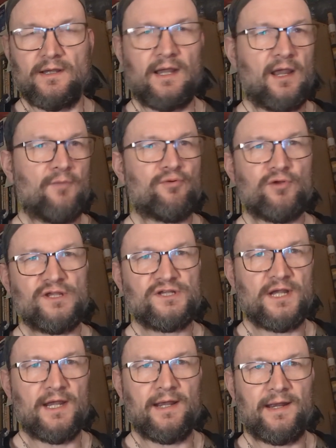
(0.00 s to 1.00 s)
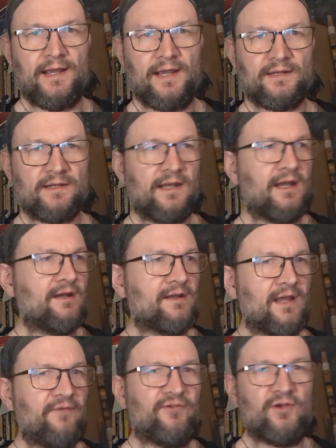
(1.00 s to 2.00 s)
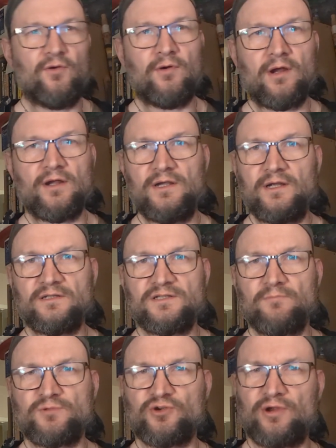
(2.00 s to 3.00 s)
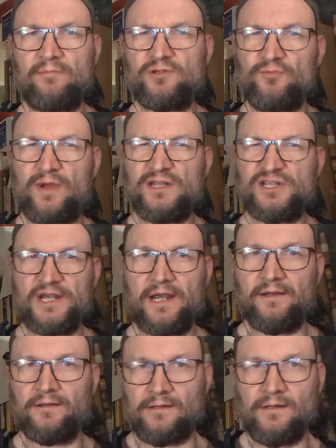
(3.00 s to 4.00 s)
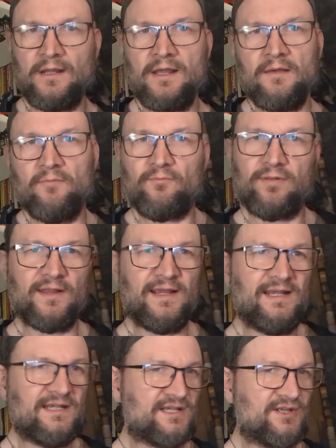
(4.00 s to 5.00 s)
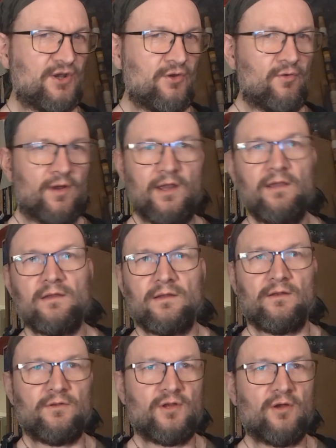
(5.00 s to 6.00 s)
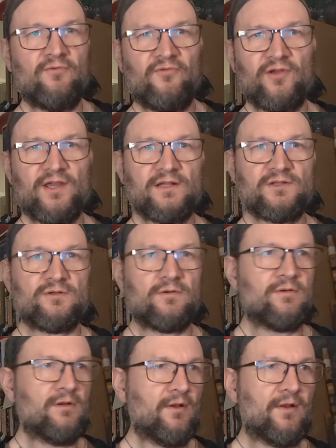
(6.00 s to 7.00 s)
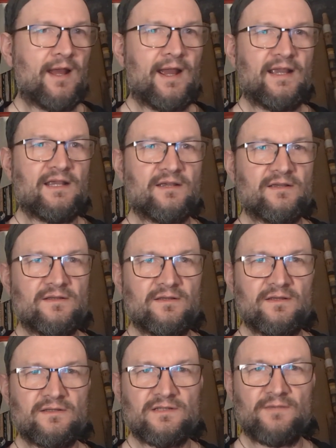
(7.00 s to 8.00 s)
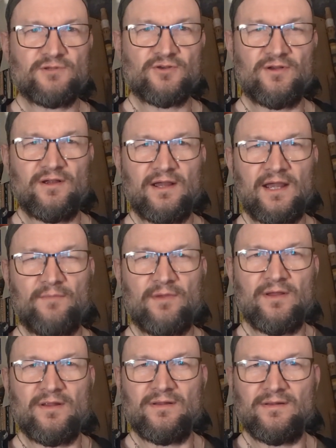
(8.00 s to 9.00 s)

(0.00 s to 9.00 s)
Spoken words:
I appreciate it. And if you are not subscribed to my channel, please do, and don't forget to like, subscribe,